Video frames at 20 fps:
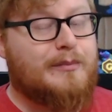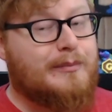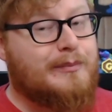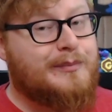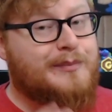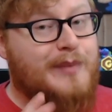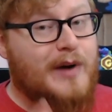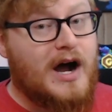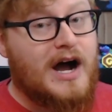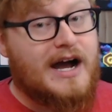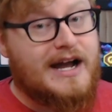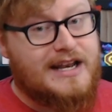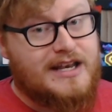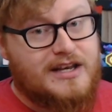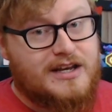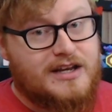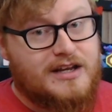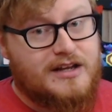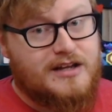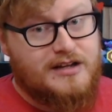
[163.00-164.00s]

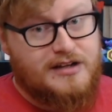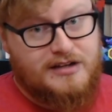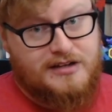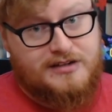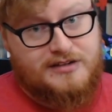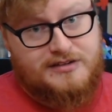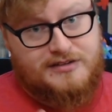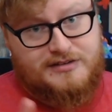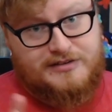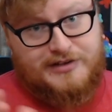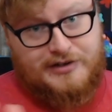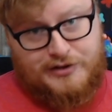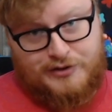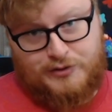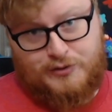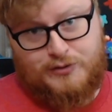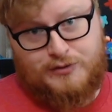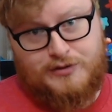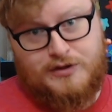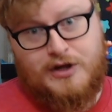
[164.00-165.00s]
but they're
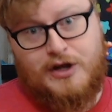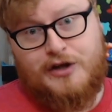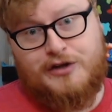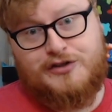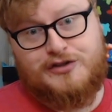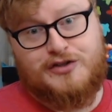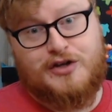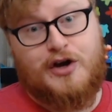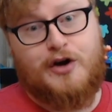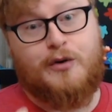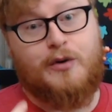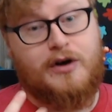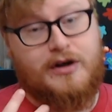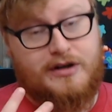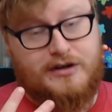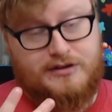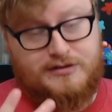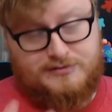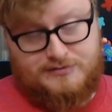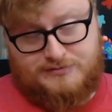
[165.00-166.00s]
cool. So
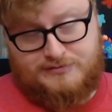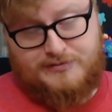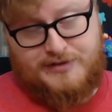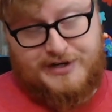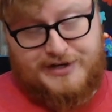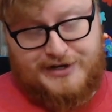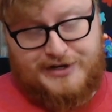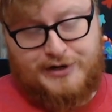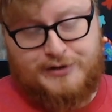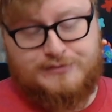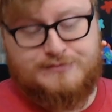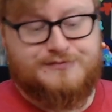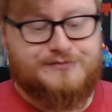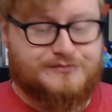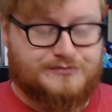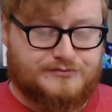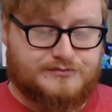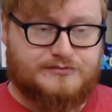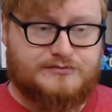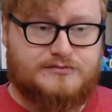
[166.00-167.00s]
there you go.
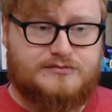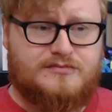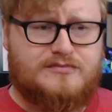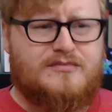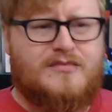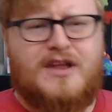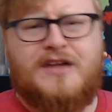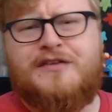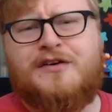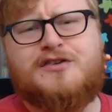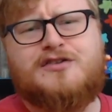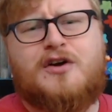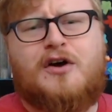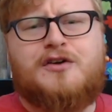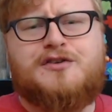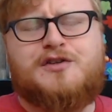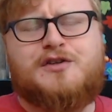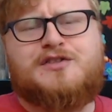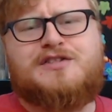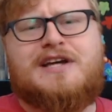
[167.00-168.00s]
There's
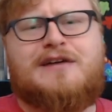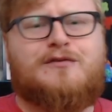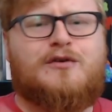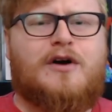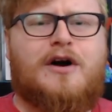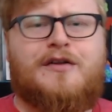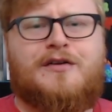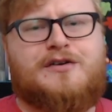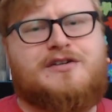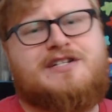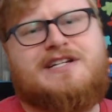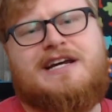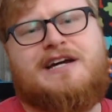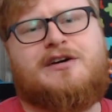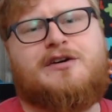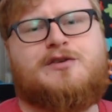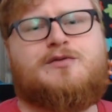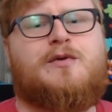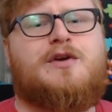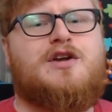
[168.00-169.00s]
also several other
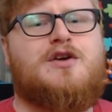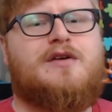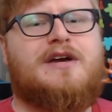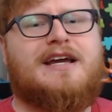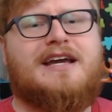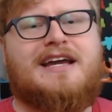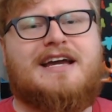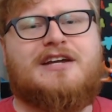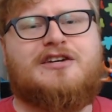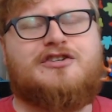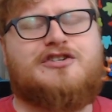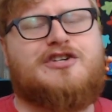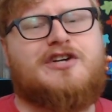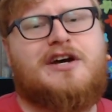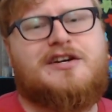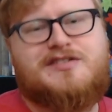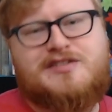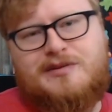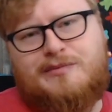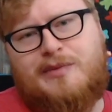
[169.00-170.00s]
tiers where you can get
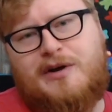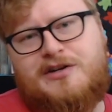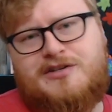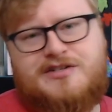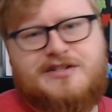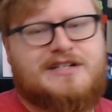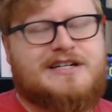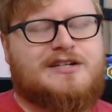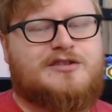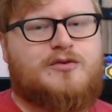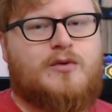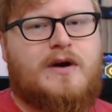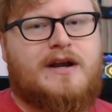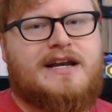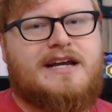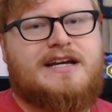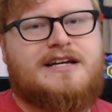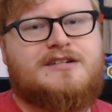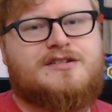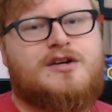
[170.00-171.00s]
just a bunch of
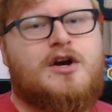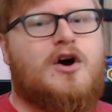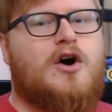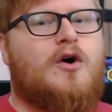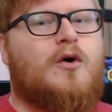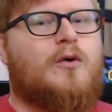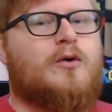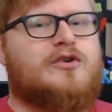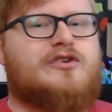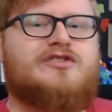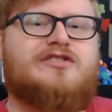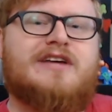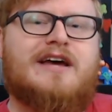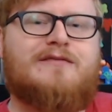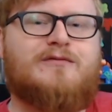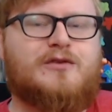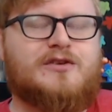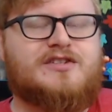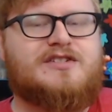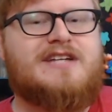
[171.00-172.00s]
D20s or
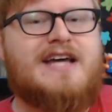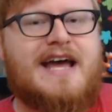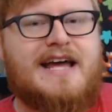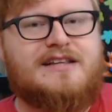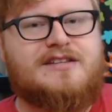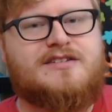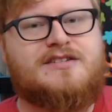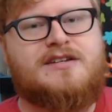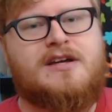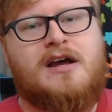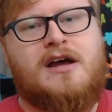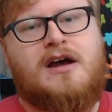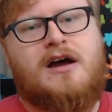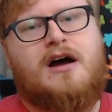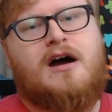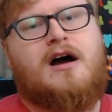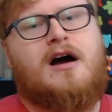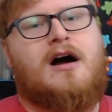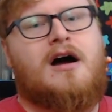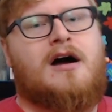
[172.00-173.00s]
several sets.
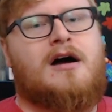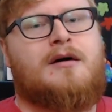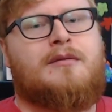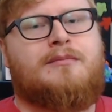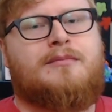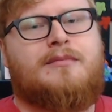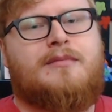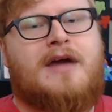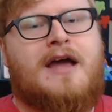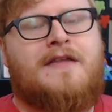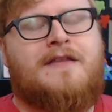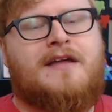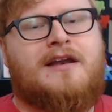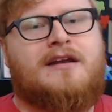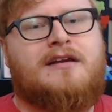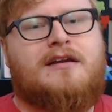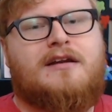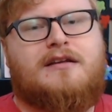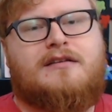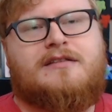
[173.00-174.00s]
And
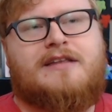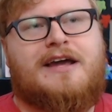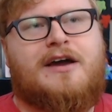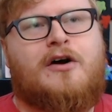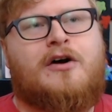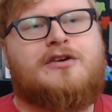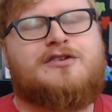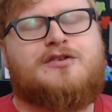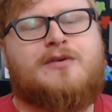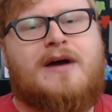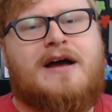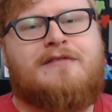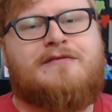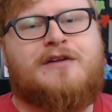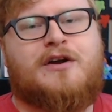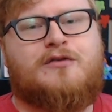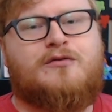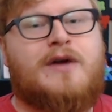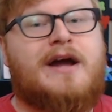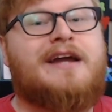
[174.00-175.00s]
then they also have
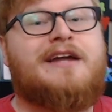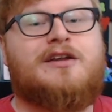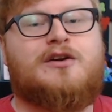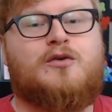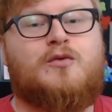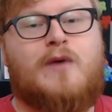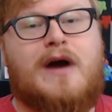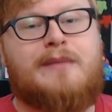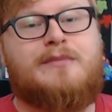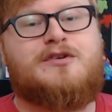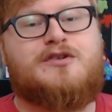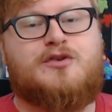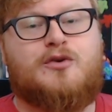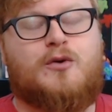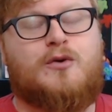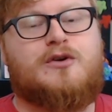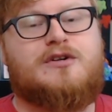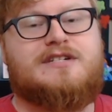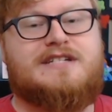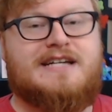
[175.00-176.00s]
their regular web
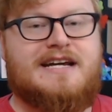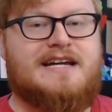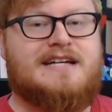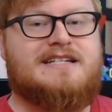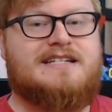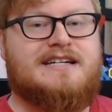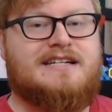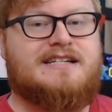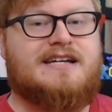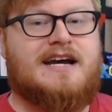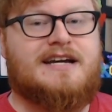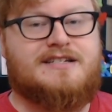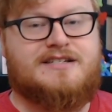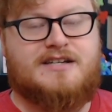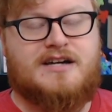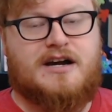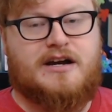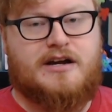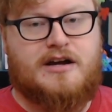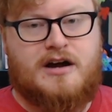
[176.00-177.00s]
store,
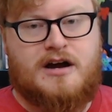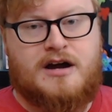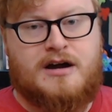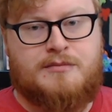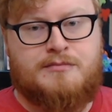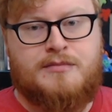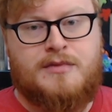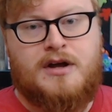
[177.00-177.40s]
dnddice.com,